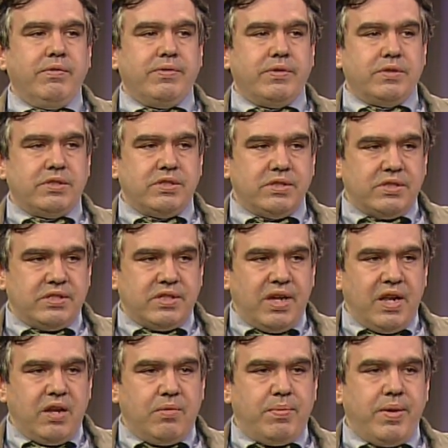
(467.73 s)
for
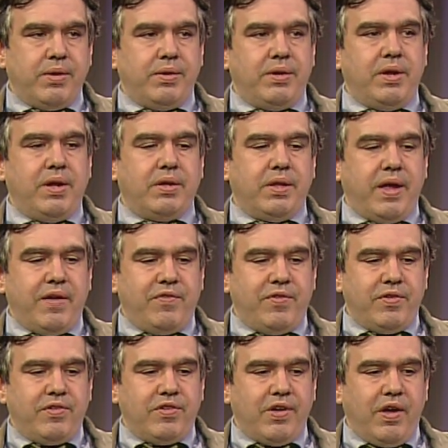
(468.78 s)
sustainability and
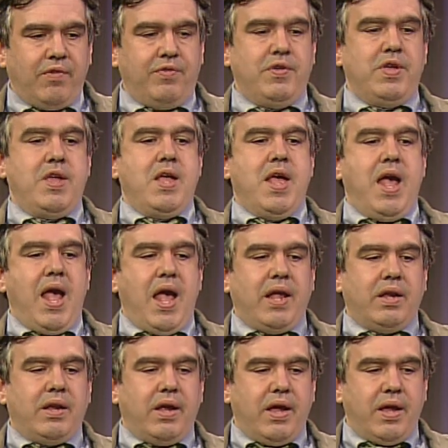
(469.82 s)
life itself.
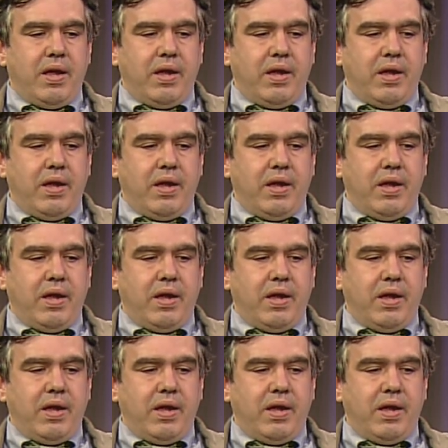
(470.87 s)
And